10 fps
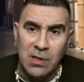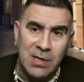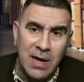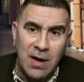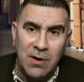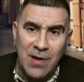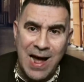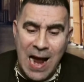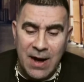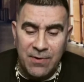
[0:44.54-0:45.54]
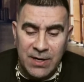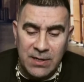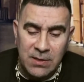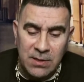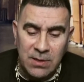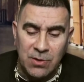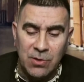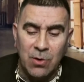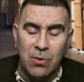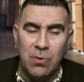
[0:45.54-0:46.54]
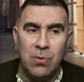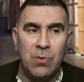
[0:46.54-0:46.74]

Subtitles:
care, the ironing, you know.